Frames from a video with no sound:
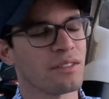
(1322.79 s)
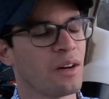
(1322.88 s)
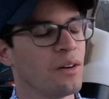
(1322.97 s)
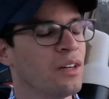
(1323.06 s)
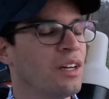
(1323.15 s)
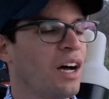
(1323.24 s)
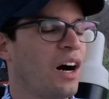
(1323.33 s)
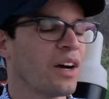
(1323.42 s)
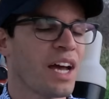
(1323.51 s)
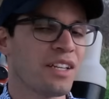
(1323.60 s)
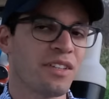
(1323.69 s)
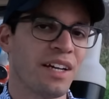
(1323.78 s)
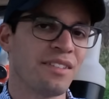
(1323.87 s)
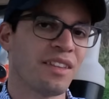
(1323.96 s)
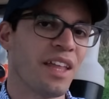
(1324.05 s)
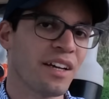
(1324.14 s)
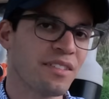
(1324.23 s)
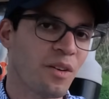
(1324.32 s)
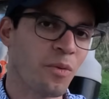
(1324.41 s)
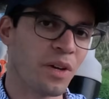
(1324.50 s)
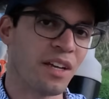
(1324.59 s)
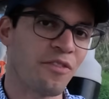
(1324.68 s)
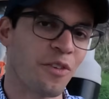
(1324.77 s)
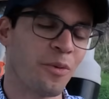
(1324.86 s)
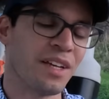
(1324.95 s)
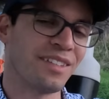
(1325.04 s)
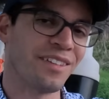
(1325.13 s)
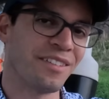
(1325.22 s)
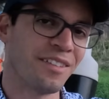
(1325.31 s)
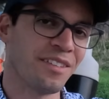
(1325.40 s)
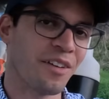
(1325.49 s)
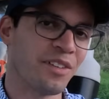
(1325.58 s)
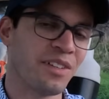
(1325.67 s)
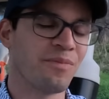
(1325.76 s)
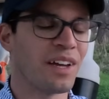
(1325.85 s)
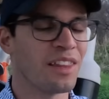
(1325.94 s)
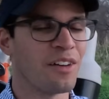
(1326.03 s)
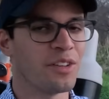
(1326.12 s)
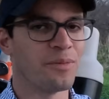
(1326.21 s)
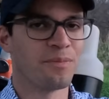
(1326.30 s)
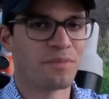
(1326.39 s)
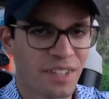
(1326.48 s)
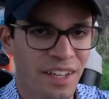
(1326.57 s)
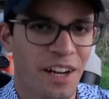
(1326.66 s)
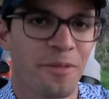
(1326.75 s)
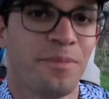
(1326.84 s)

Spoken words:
So I'll catch you guys next week for week 67. I love you. Take care.